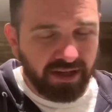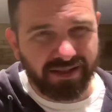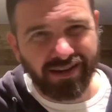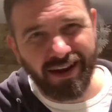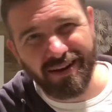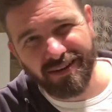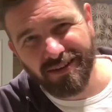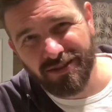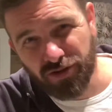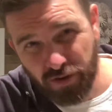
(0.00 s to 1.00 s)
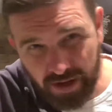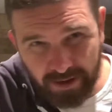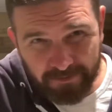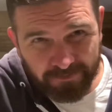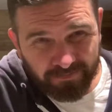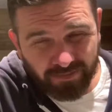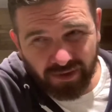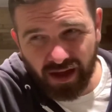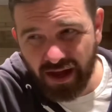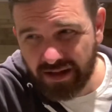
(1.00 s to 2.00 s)
this and I'm going to enjoy it,
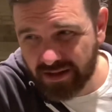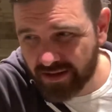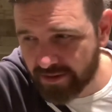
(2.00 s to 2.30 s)
and